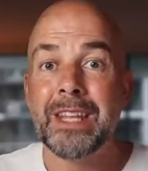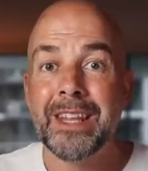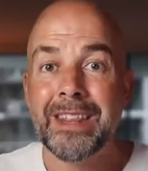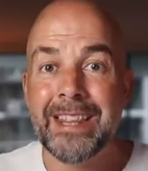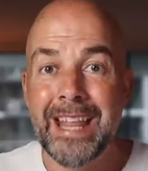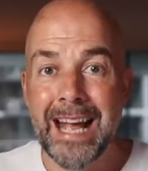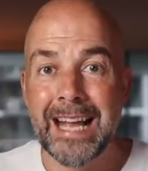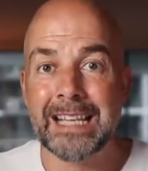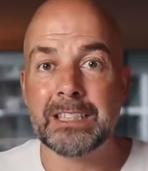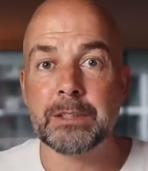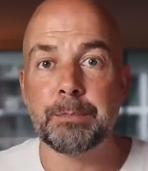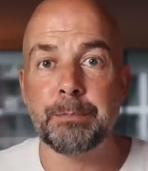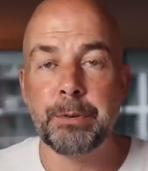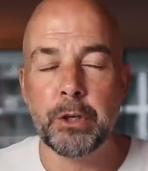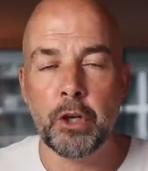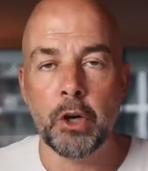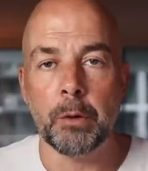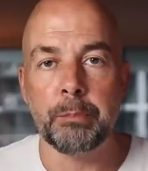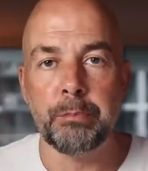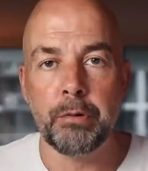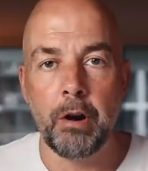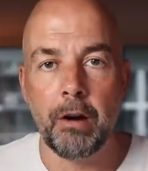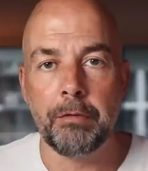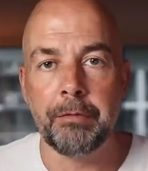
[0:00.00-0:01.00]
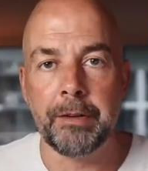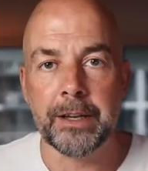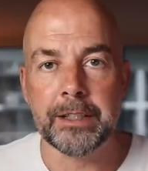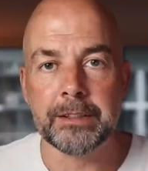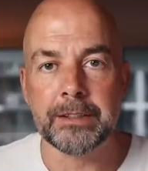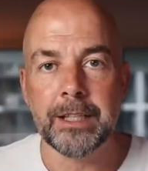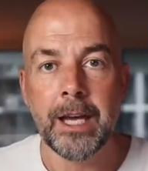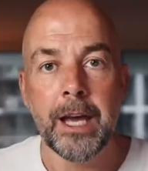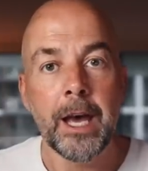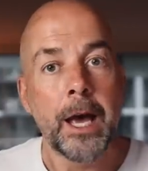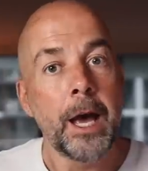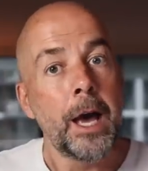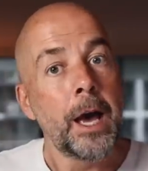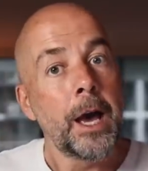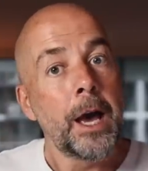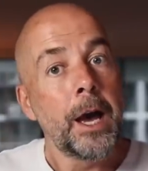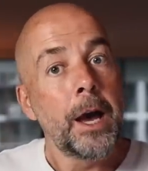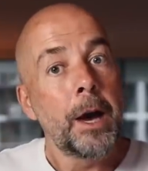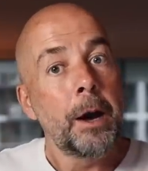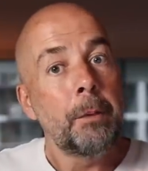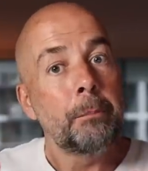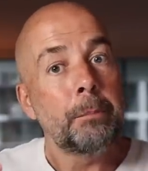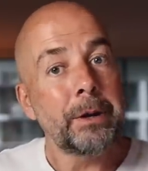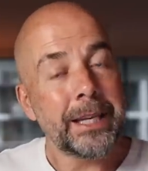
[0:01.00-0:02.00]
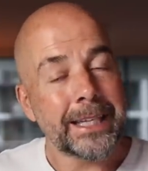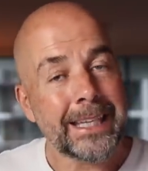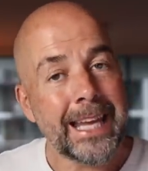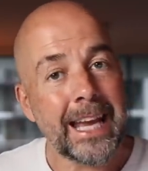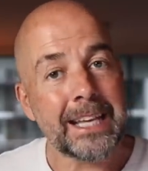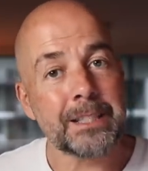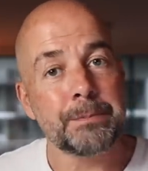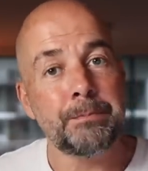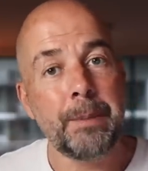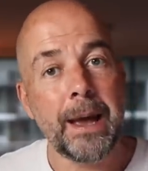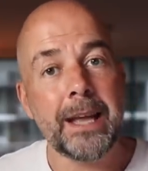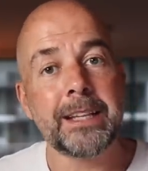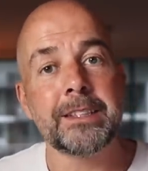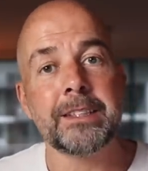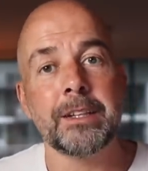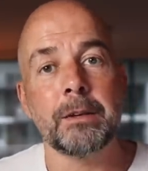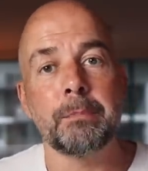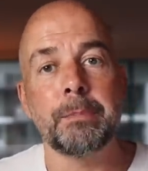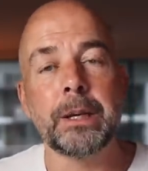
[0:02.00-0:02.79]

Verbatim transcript: That's pure profit. But it gets better